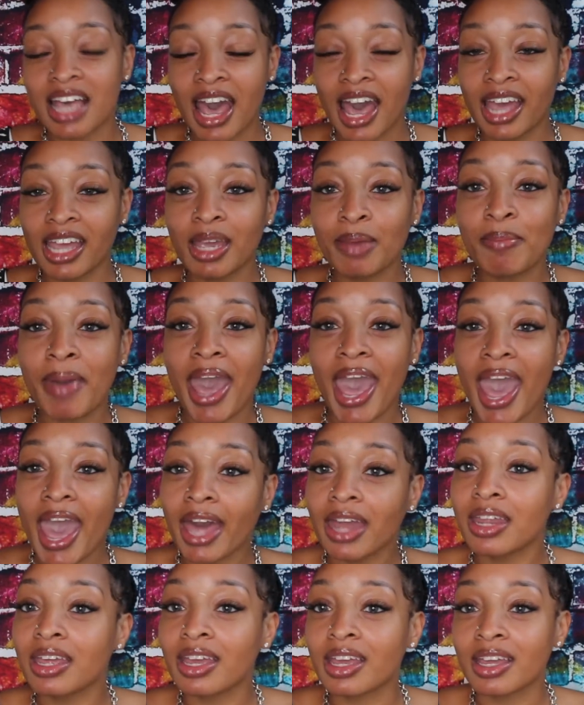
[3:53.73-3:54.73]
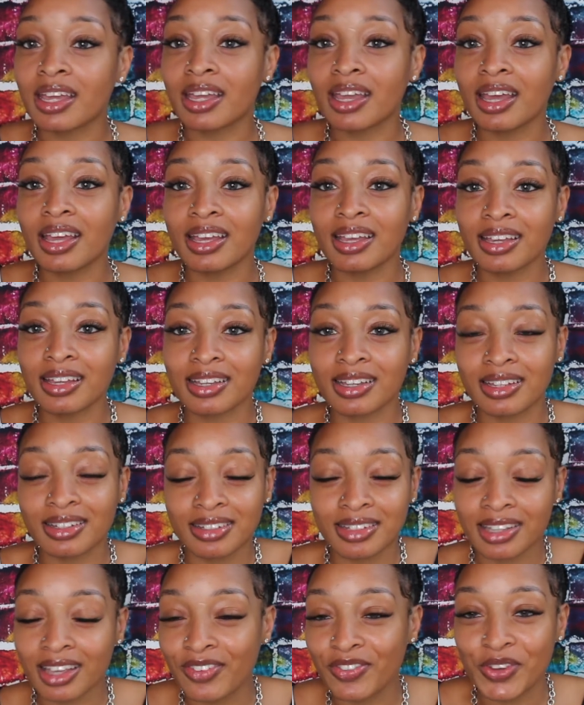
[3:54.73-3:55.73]
I am adding,
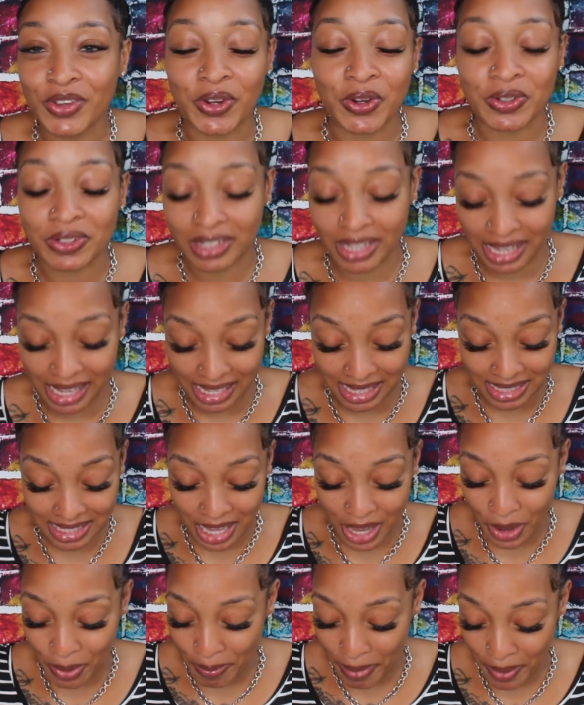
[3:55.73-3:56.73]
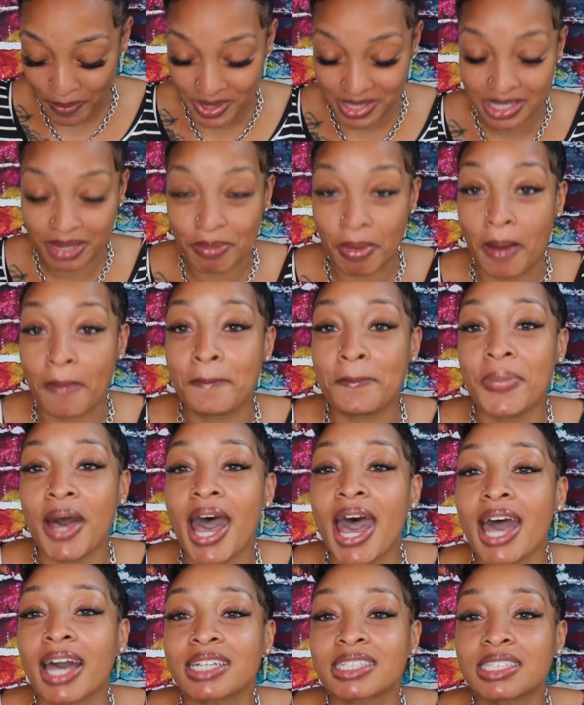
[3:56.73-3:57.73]
if you can't tell by what's in my
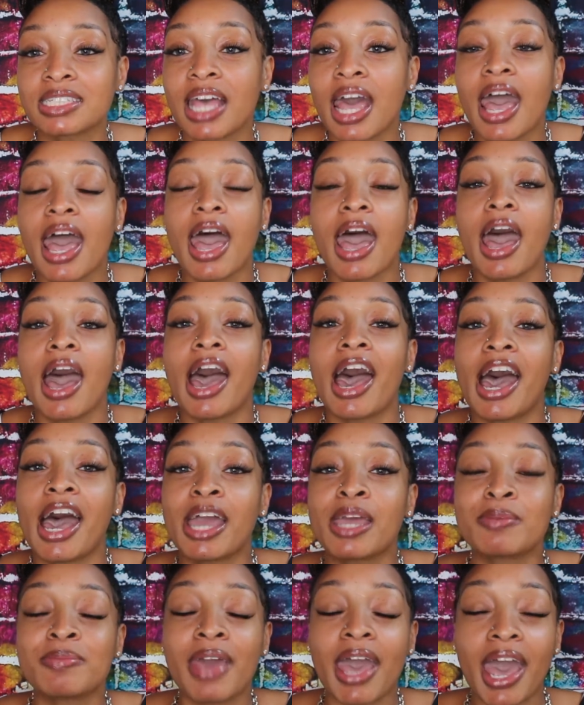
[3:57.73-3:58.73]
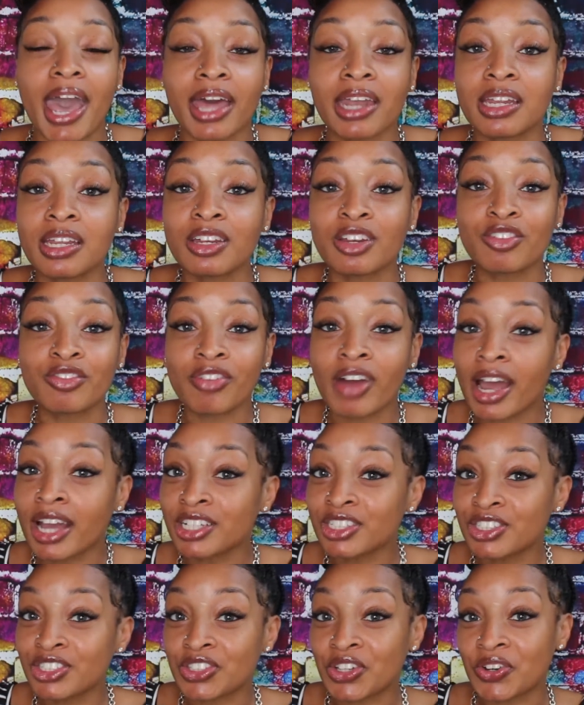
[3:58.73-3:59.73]
box, I am adding the
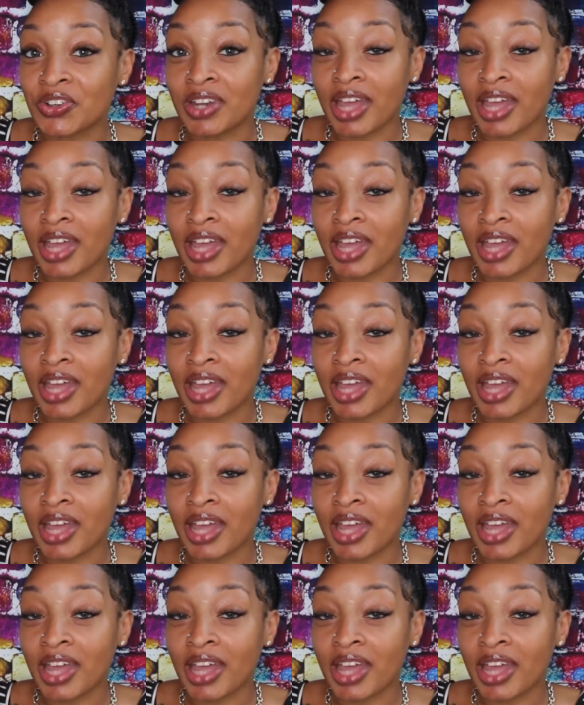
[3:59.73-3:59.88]
rhinestone